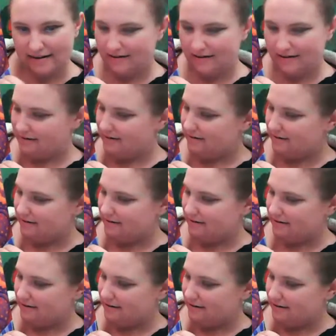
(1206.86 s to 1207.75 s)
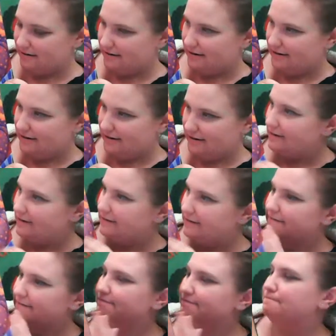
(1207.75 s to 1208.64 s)

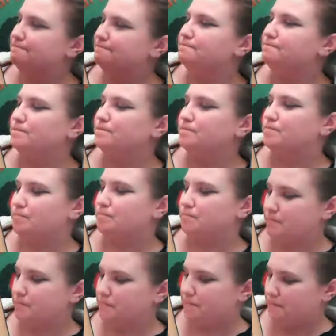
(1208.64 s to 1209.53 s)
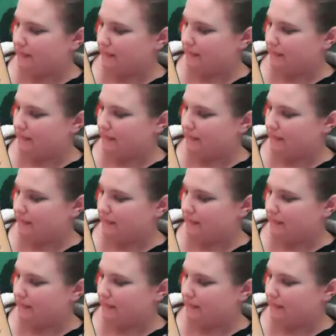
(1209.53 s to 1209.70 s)
Nobody speaks.